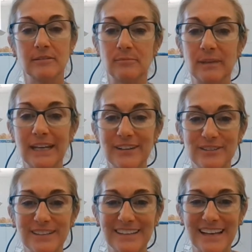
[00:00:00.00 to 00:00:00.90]
beginner
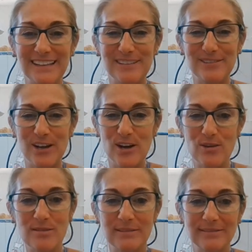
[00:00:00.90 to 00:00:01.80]
to Lightly
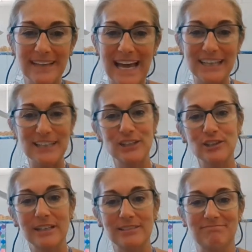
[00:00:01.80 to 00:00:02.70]
Row, how to
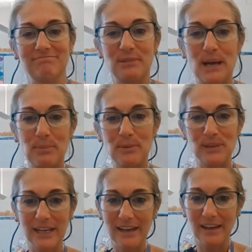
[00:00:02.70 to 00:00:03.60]
learn it
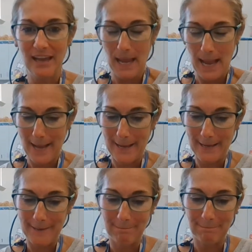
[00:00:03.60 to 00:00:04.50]
properly.
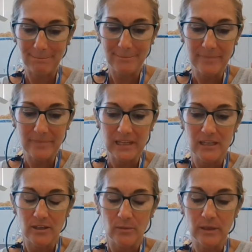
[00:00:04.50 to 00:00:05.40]

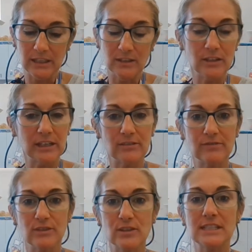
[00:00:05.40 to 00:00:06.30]
We're going to look at our
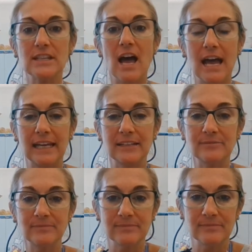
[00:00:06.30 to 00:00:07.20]
first
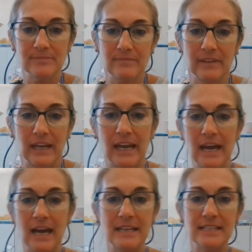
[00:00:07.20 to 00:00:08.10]
line,
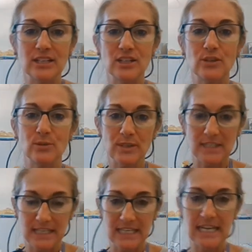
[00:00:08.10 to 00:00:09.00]
and you
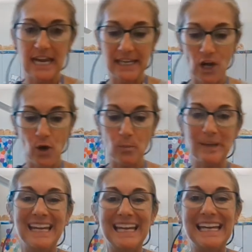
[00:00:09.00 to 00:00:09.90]
see an
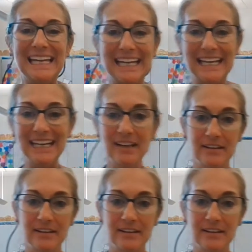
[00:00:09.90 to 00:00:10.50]
open E.